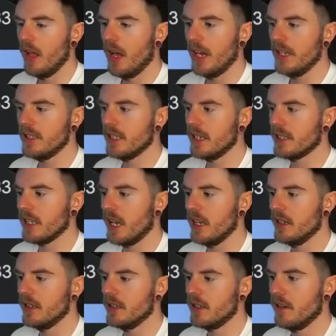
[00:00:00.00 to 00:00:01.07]
Hey,
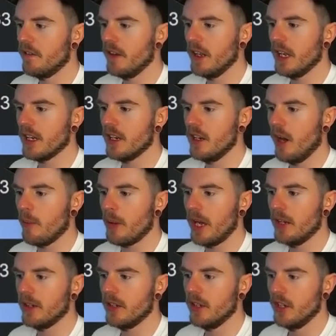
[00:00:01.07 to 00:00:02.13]
Zisan. Do you feel like a
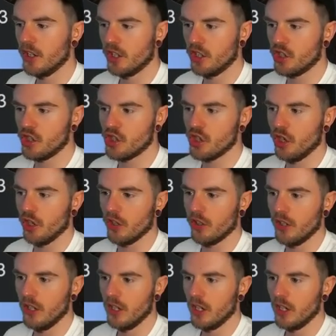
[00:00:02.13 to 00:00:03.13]
knobhead? Because you should.